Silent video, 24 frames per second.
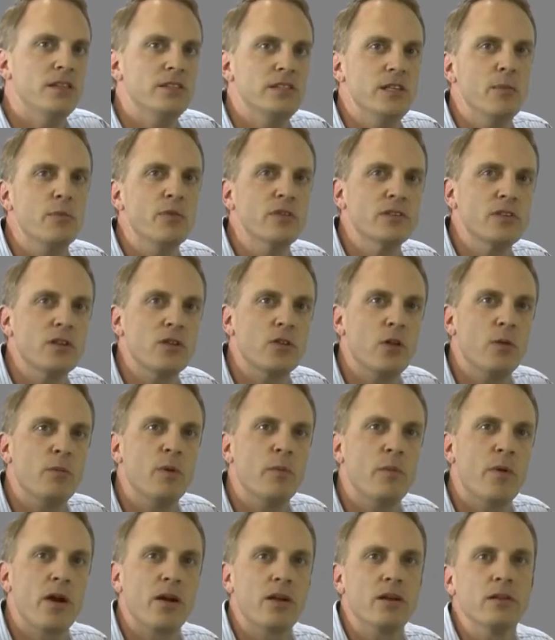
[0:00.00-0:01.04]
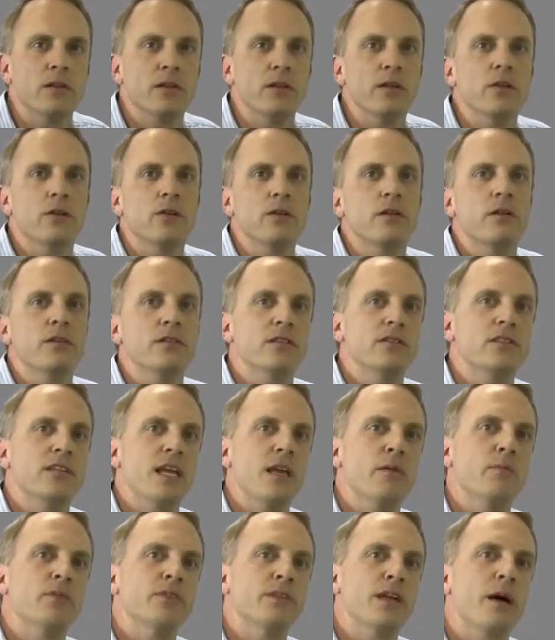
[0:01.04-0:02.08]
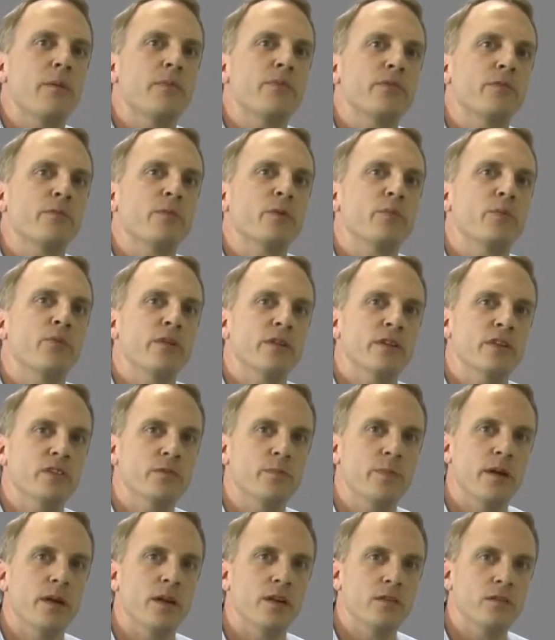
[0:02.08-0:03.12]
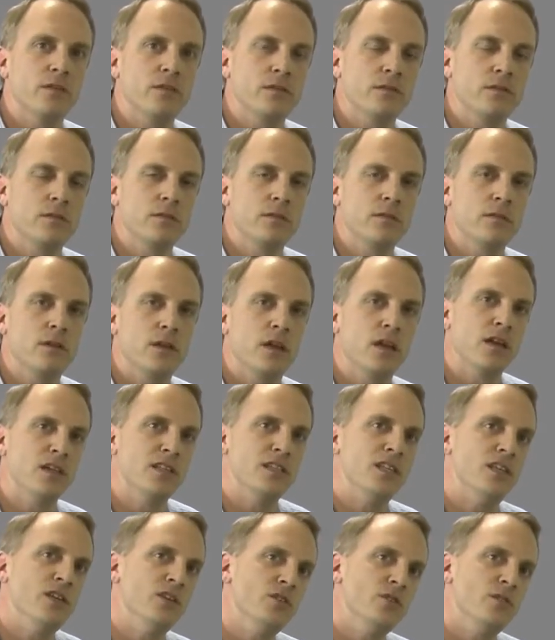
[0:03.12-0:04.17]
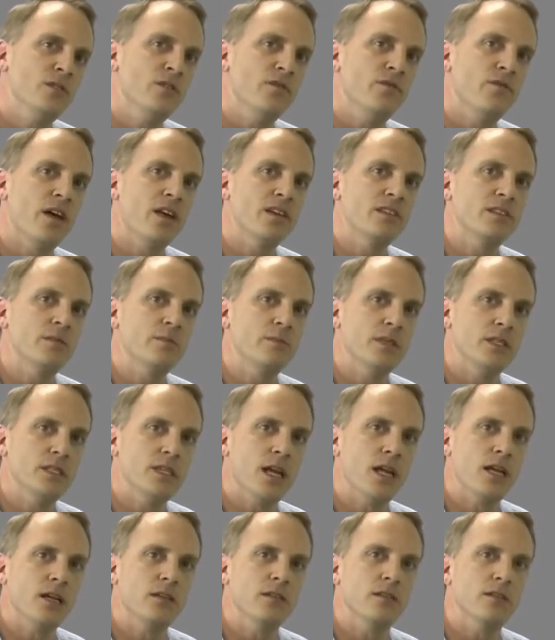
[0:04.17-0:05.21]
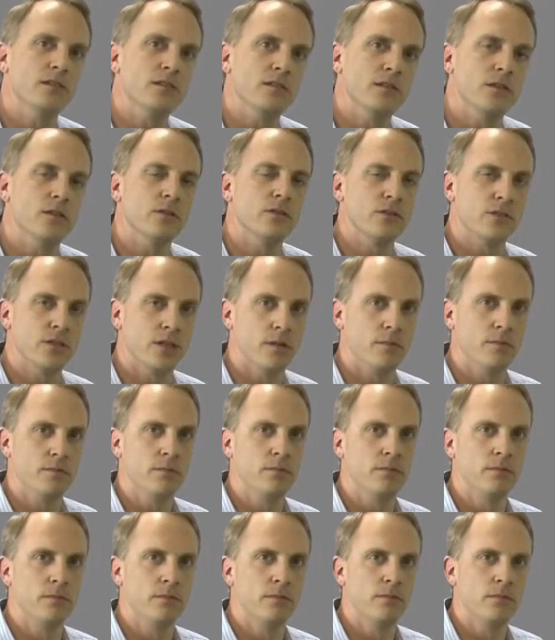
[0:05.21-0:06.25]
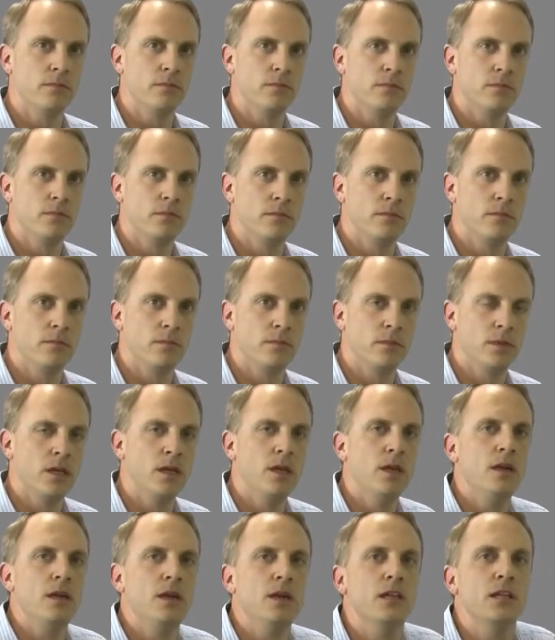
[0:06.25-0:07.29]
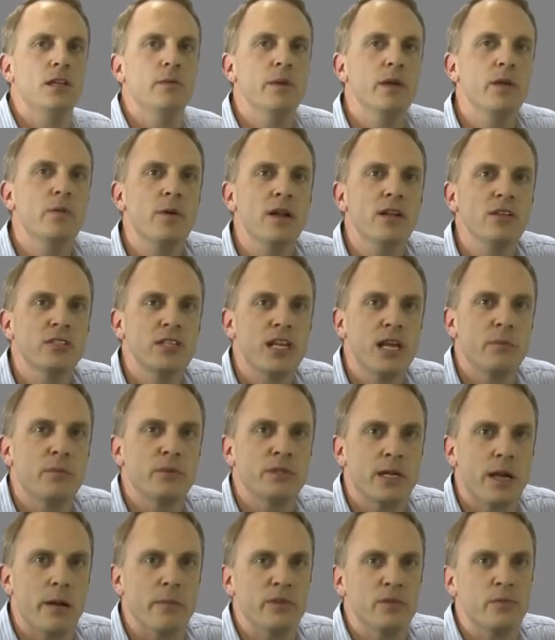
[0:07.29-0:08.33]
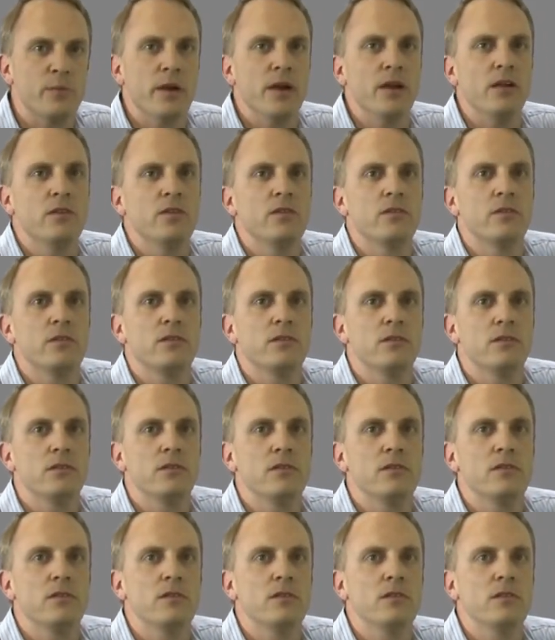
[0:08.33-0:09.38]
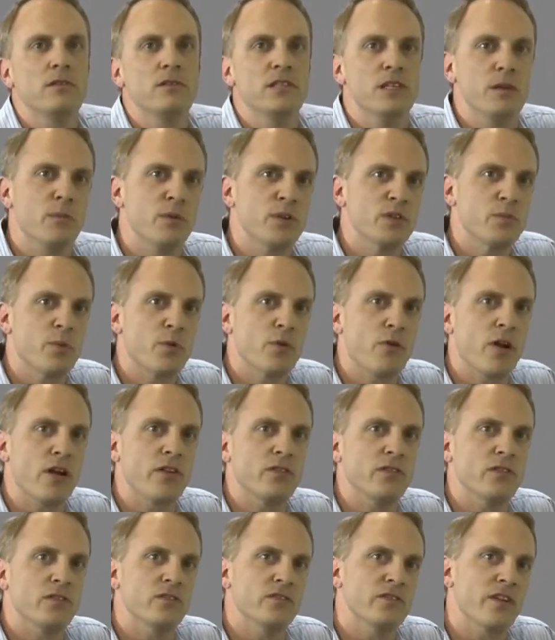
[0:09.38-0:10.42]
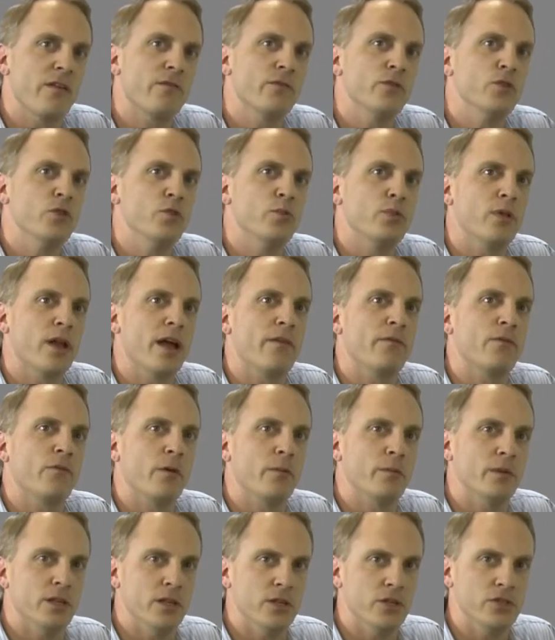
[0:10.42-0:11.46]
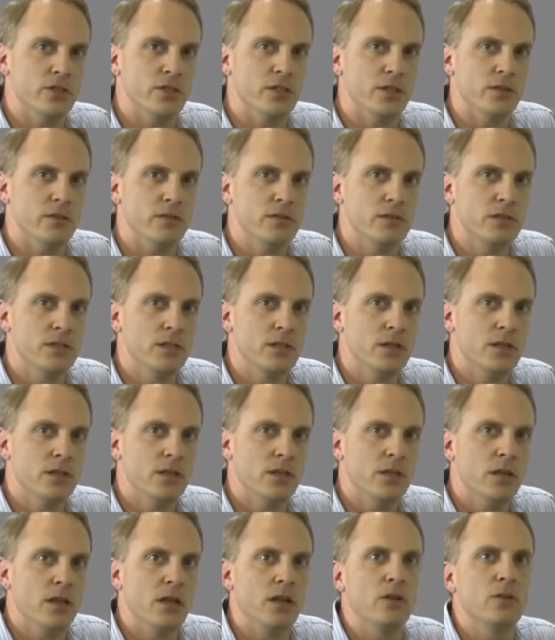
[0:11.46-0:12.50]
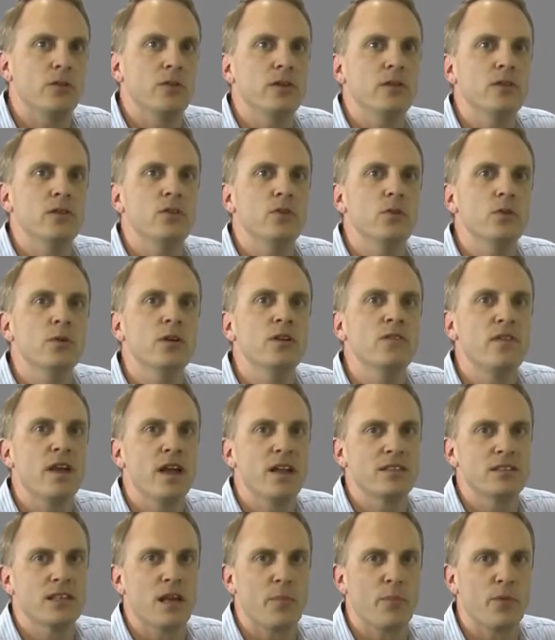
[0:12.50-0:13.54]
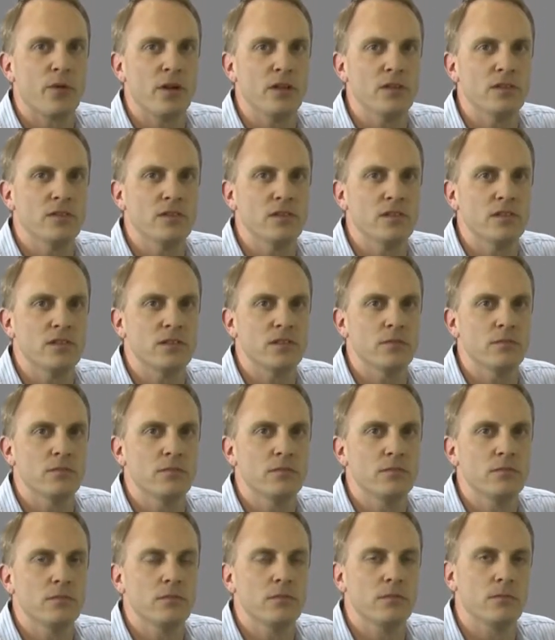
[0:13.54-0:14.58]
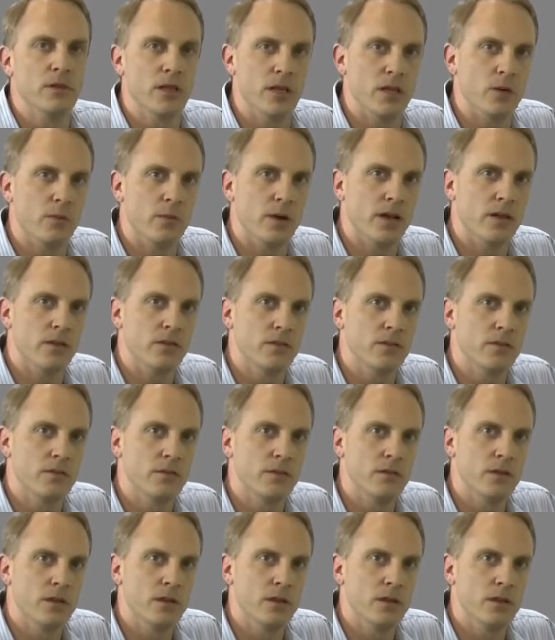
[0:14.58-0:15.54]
Zebra is a global market leader in the tabletop thermal printing space and continues to invest in maintaining this leadership. In the mid-range tabletop space, Zebra is progressing several new platform initiatives, including the new advanced operating system, LinkOS.